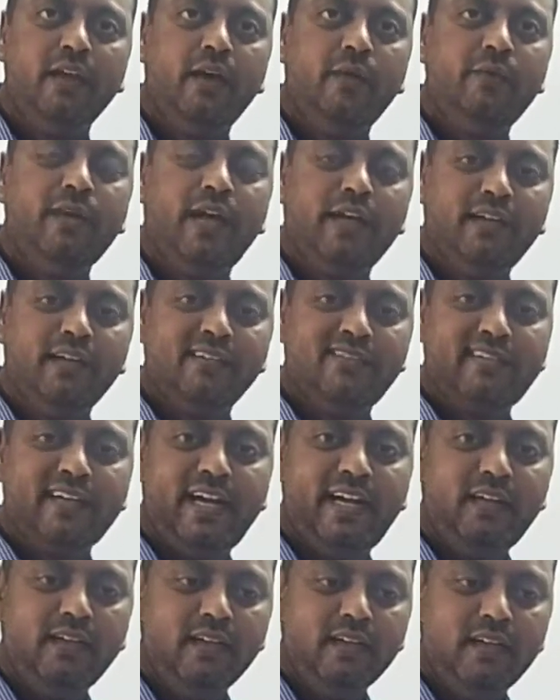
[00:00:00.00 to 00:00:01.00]
we
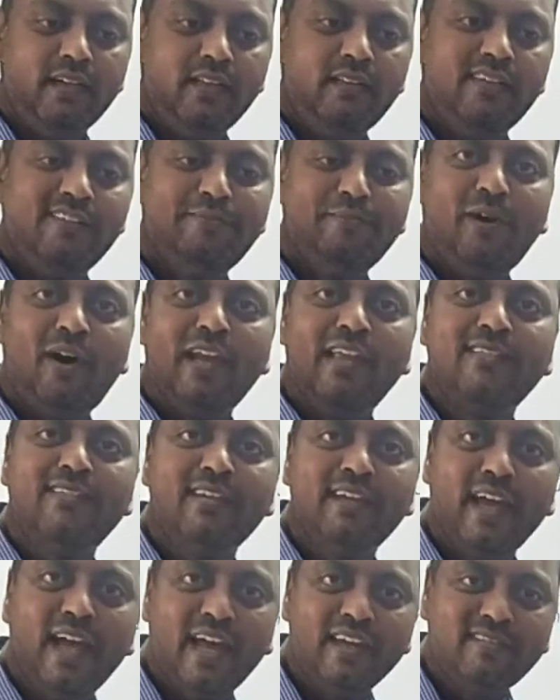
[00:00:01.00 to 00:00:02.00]
understand this
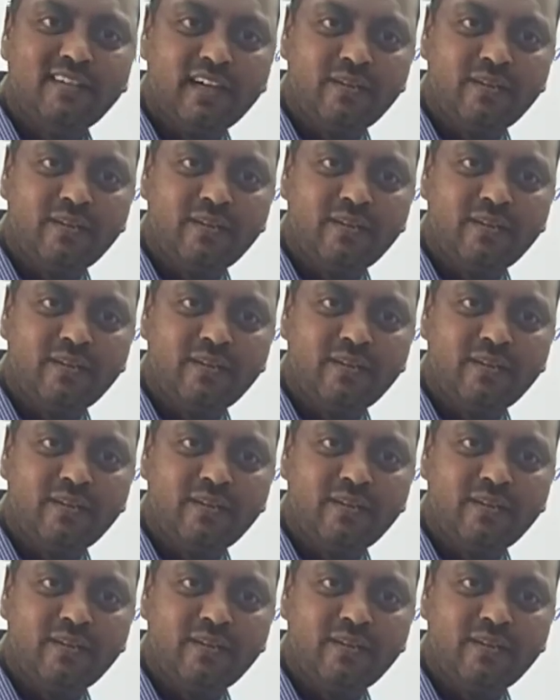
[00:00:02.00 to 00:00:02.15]
policy has